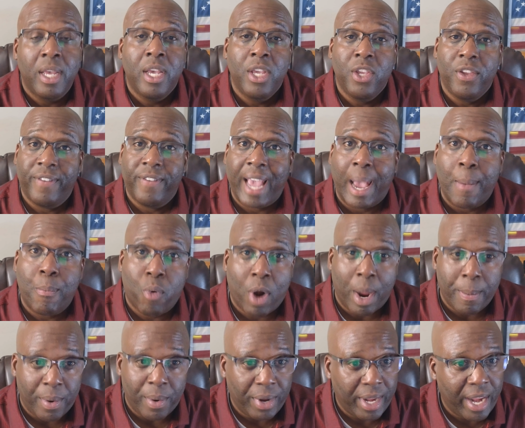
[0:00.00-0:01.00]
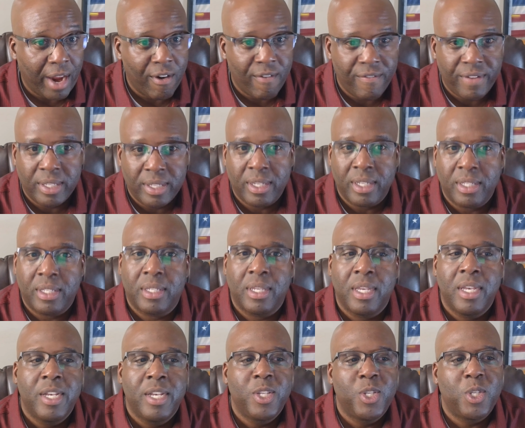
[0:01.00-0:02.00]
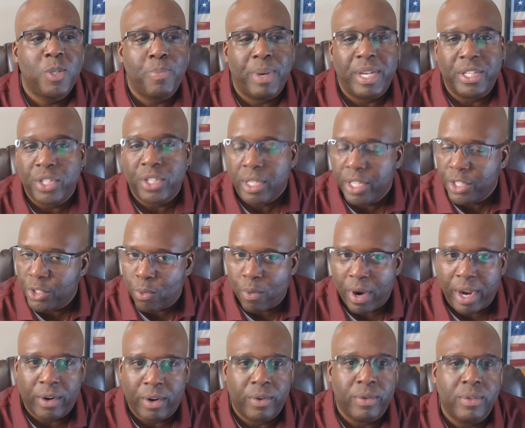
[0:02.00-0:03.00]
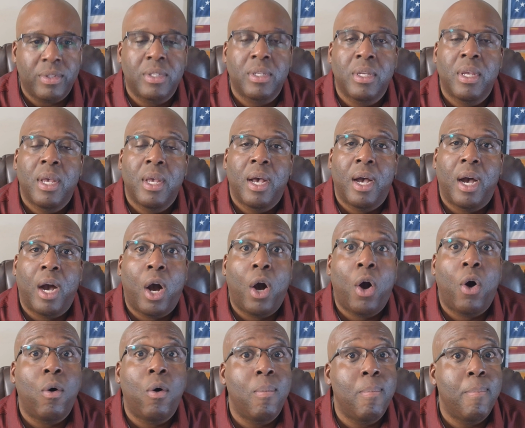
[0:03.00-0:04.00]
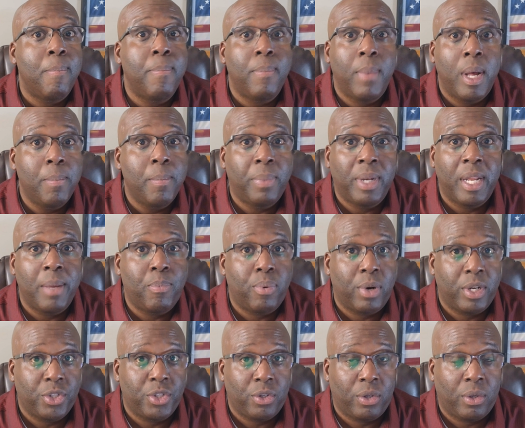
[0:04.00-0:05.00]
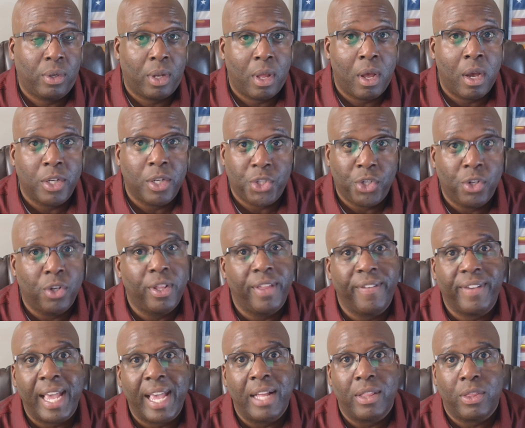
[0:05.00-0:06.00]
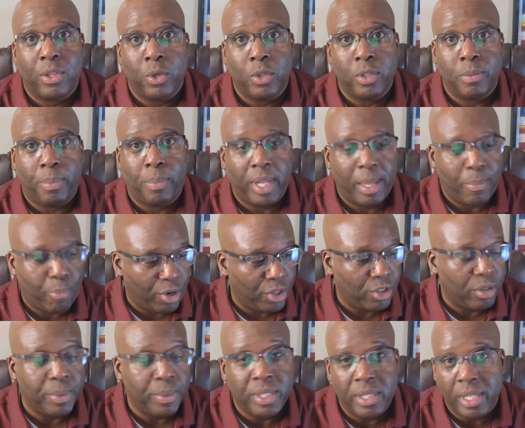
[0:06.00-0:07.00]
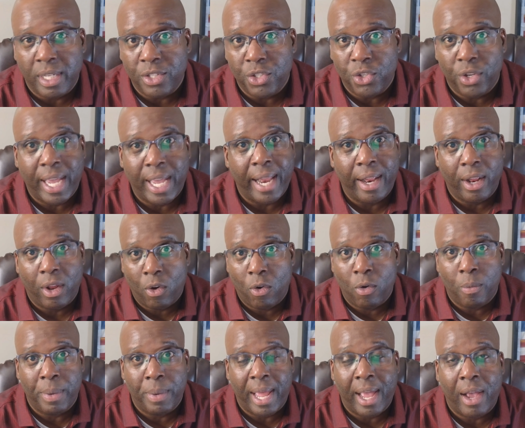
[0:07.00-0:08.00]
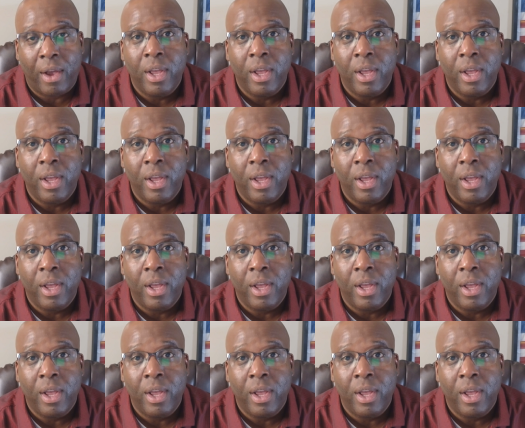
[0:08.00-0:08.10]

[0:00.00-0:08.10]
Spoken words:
You've got primary care visits, specialist records, home blood pressure logs. They've got those blood pressure machines you got at home now.